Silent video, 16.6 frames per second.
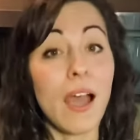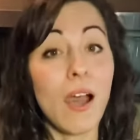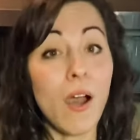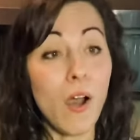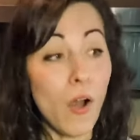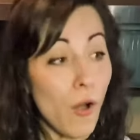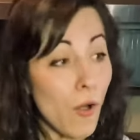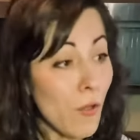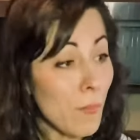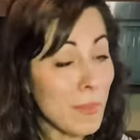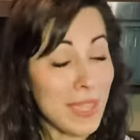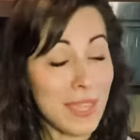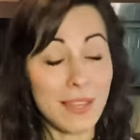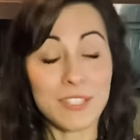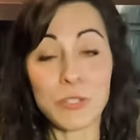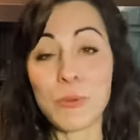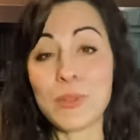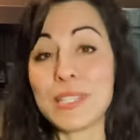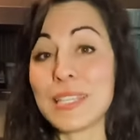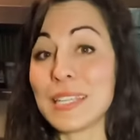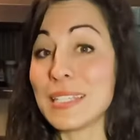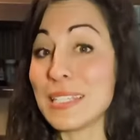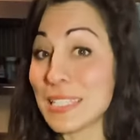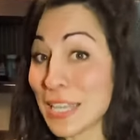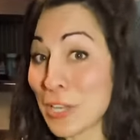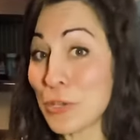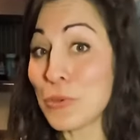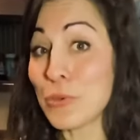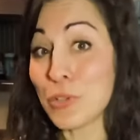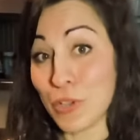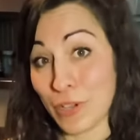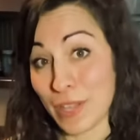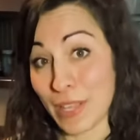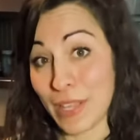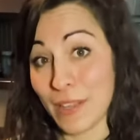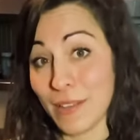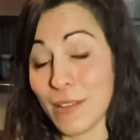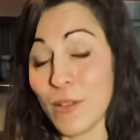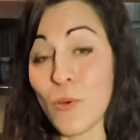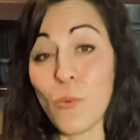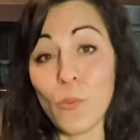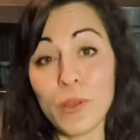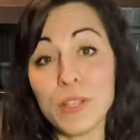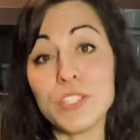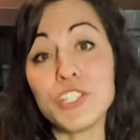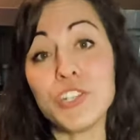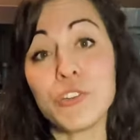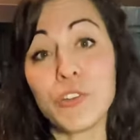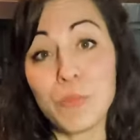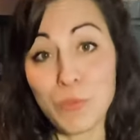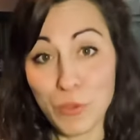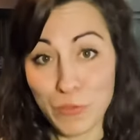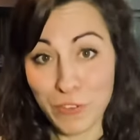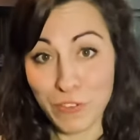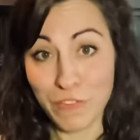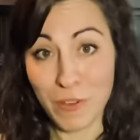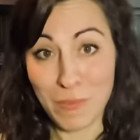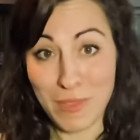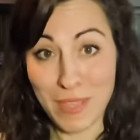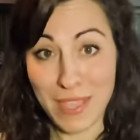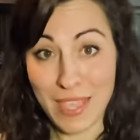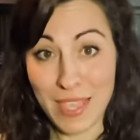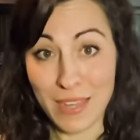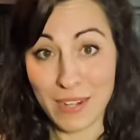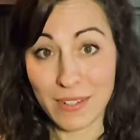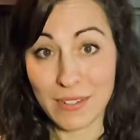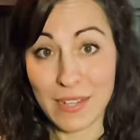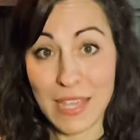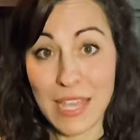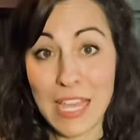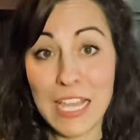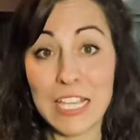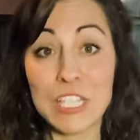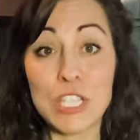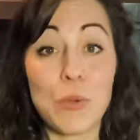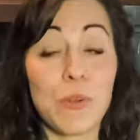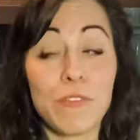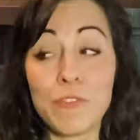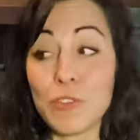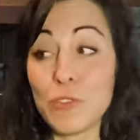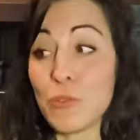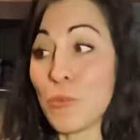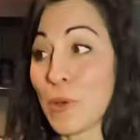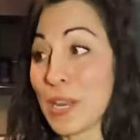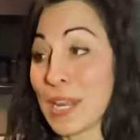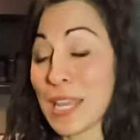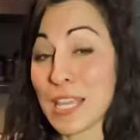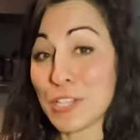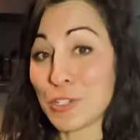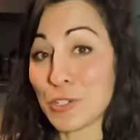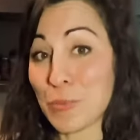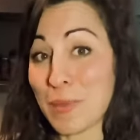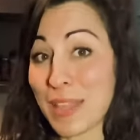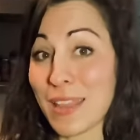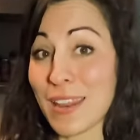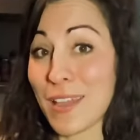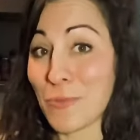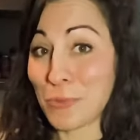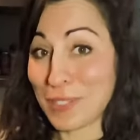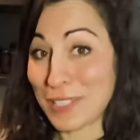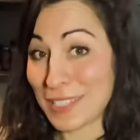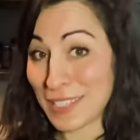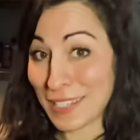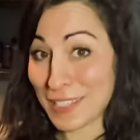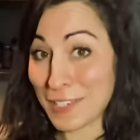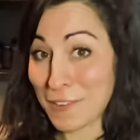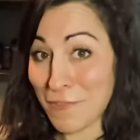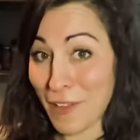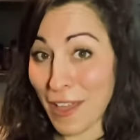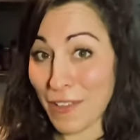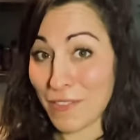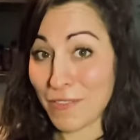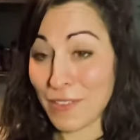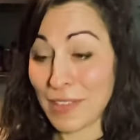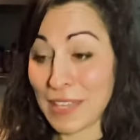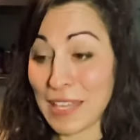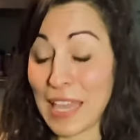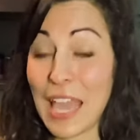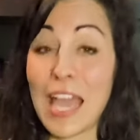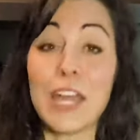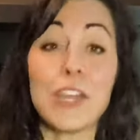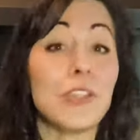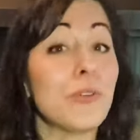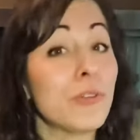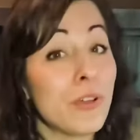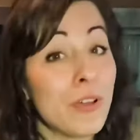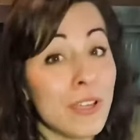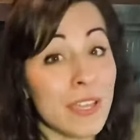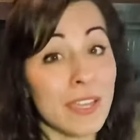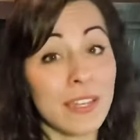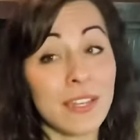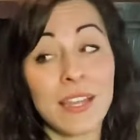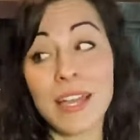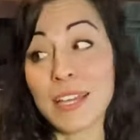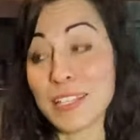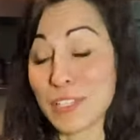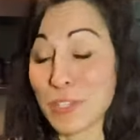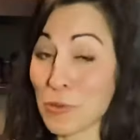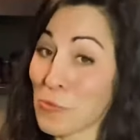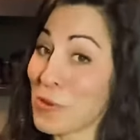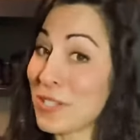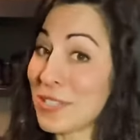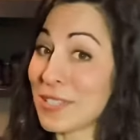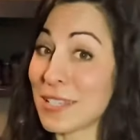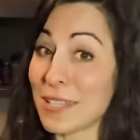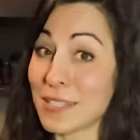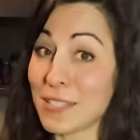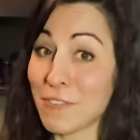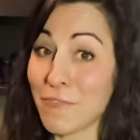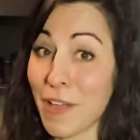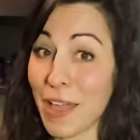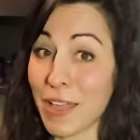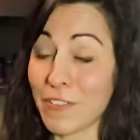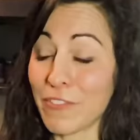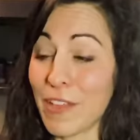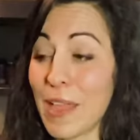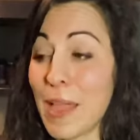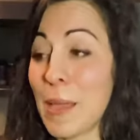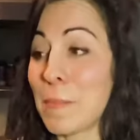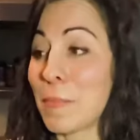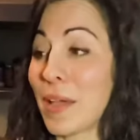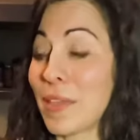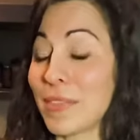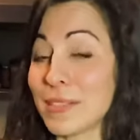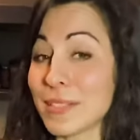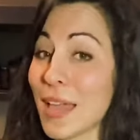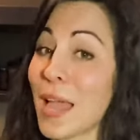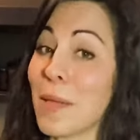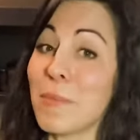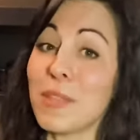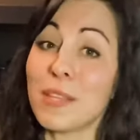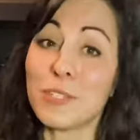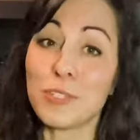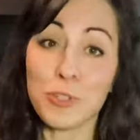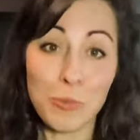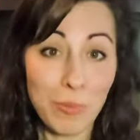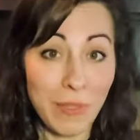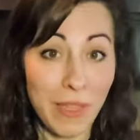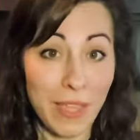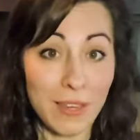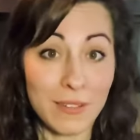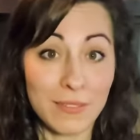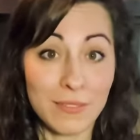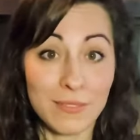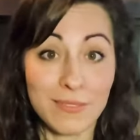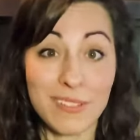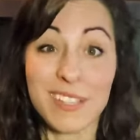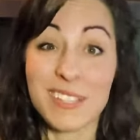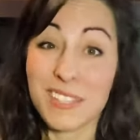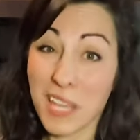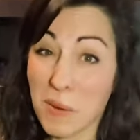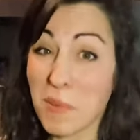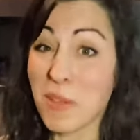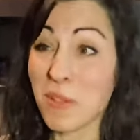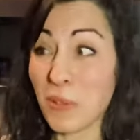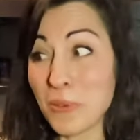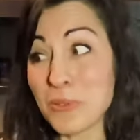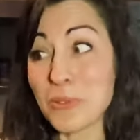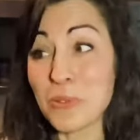all meat is going to continue cooking once you remove it from the heat. So if you want to eat your meat at 165 and you cook it until 165, by the time it hits your plate, it's gonna be closer to